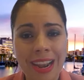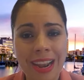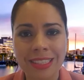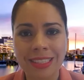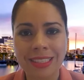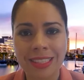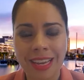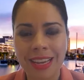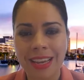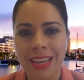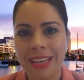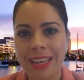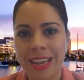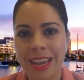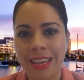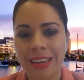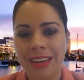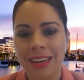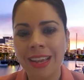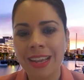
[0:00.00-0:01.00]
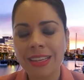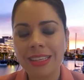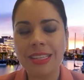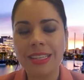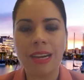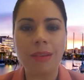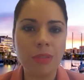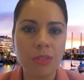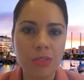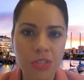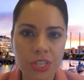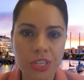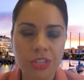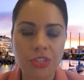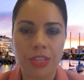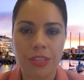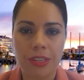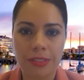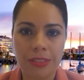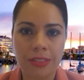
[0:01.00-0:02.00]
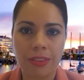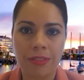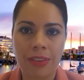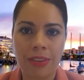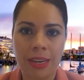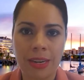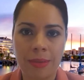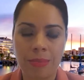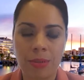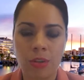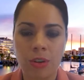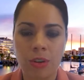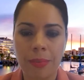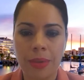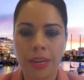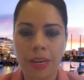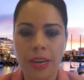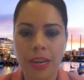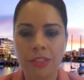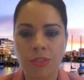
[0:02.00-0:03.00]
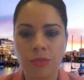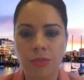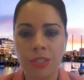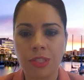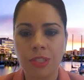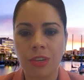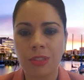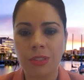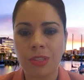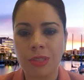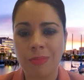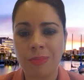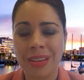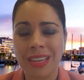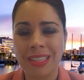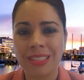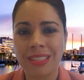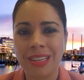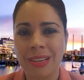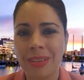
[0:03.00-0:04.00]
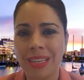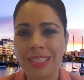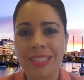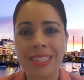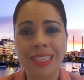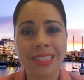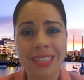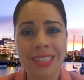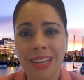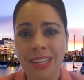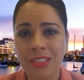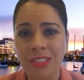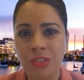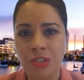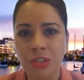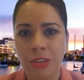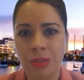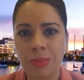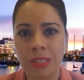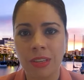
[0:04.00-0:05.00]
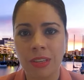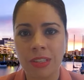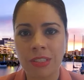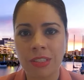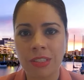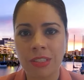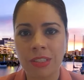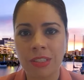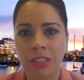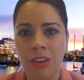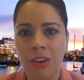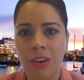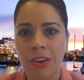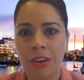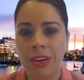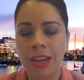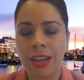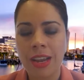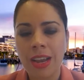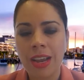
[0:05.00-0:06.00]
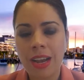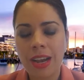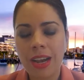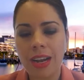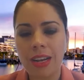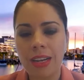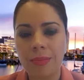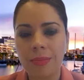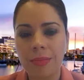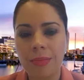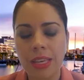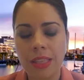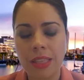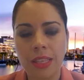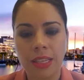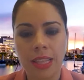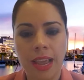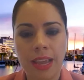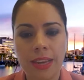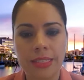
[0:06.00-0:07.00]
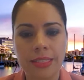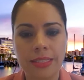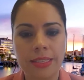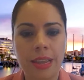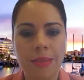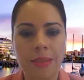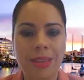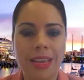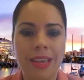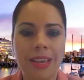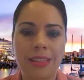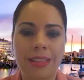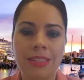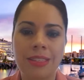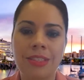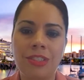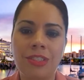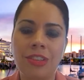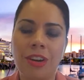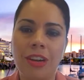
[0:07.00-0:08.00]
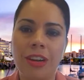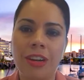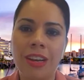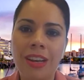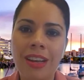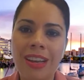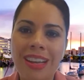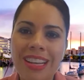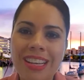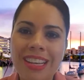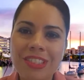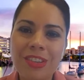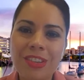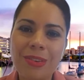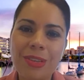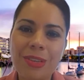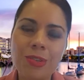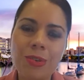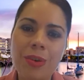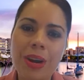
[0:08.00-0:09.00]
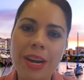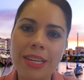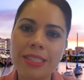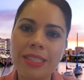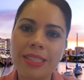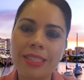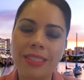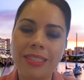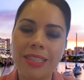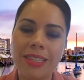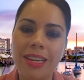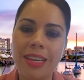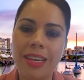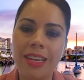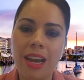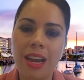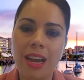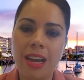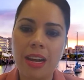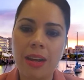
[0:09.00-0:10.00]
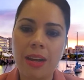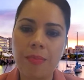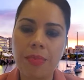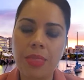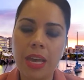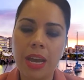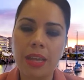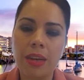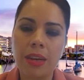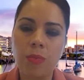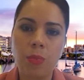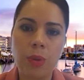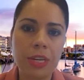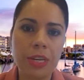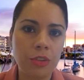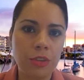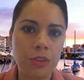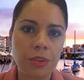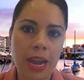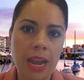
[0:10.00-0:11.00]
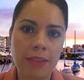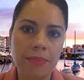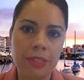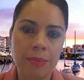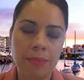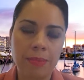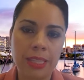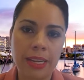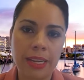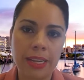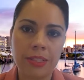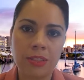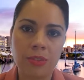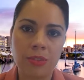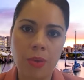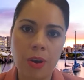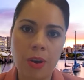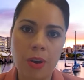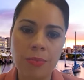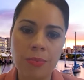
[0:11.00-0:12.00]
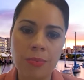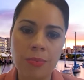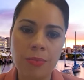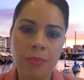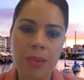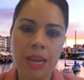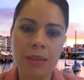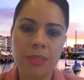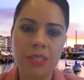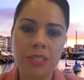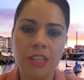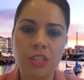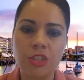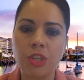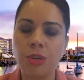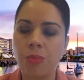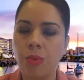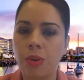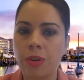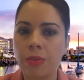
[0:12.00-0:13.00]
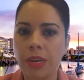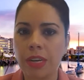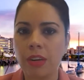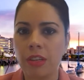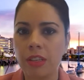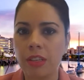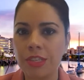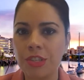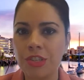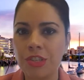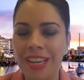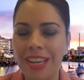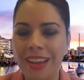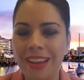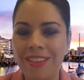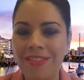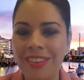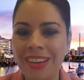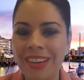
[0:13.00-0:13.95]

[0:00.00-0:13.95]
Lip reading: seeing again double digits of unemployment as a result of the pandemic, 6,000 jobs lost alone in the latest ABS. So it's great to see that we do have some plans and roadmaps. I do want to acknowledge Nev,